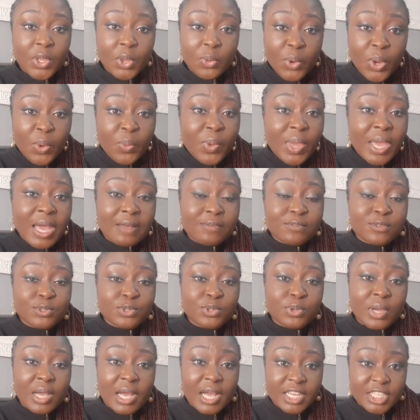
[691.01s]
when we have to
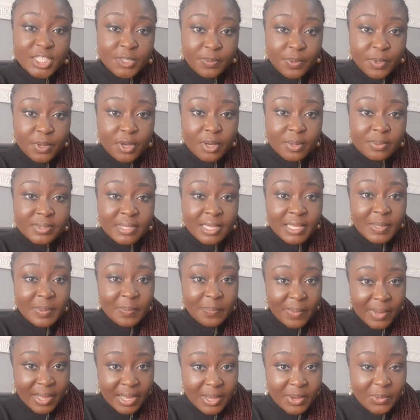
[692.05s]
do cash pickups at the
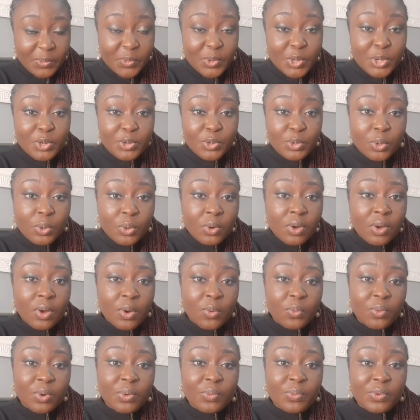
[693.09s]
bank, we
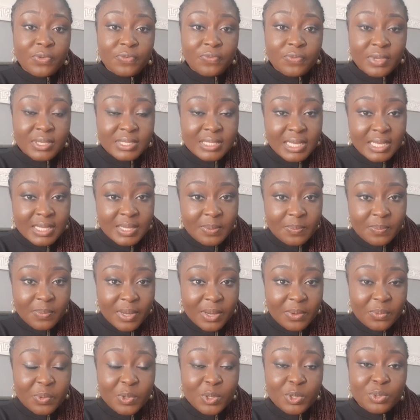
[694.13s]
know what we face at the bank.